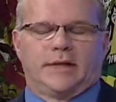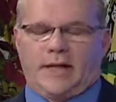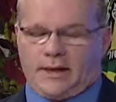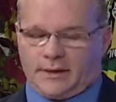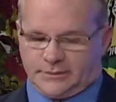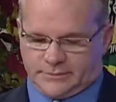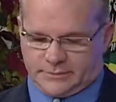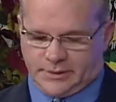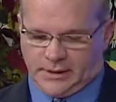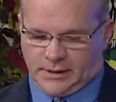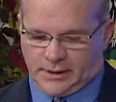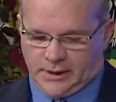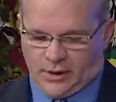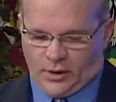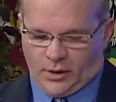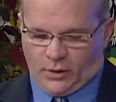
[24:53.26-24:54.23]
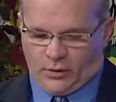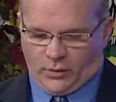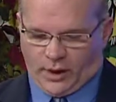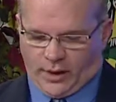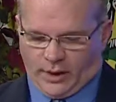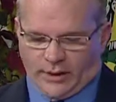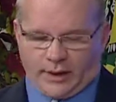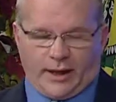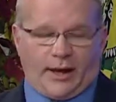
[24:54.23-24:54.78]
Yeah.
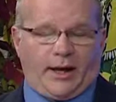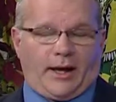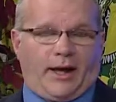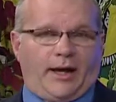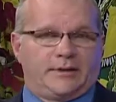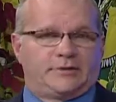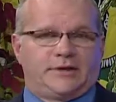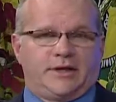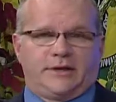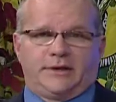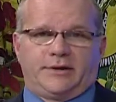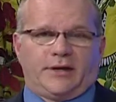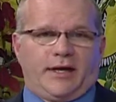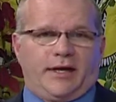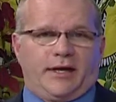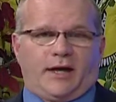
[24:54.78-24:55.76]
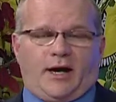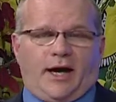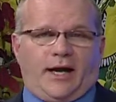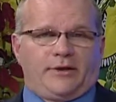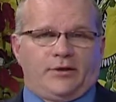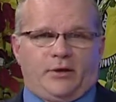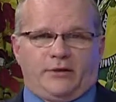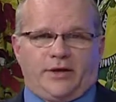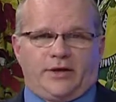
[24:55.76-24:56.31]
Well, didn't they? I
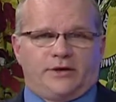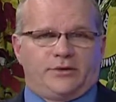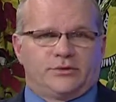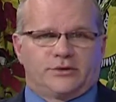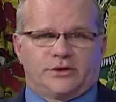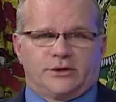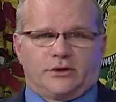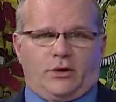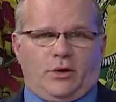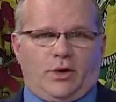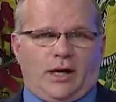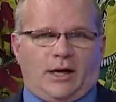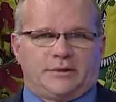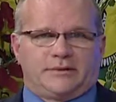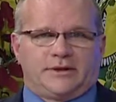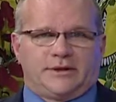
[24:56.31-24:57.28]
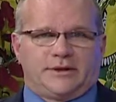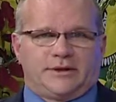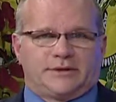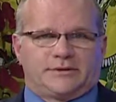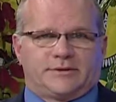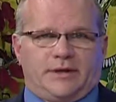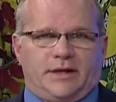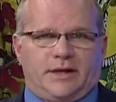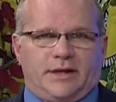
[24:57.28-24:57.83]
know they used to go out to these
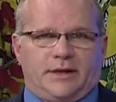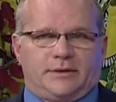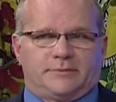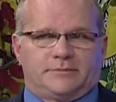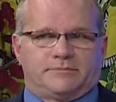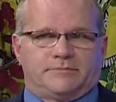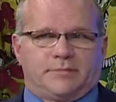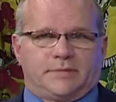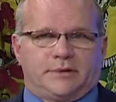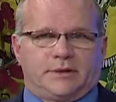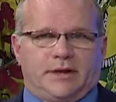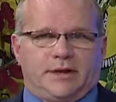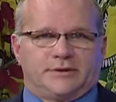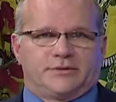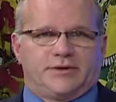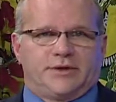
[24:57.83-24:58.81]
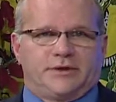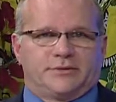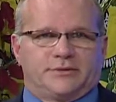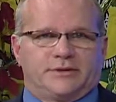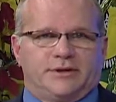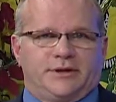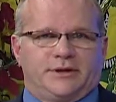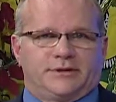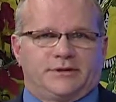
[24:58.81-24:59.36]
senior
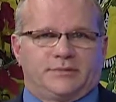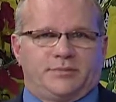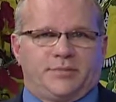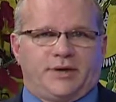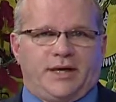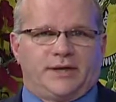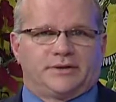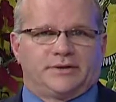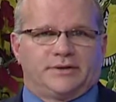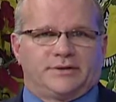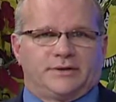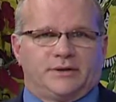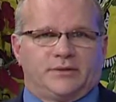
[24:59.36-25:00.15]
citizen places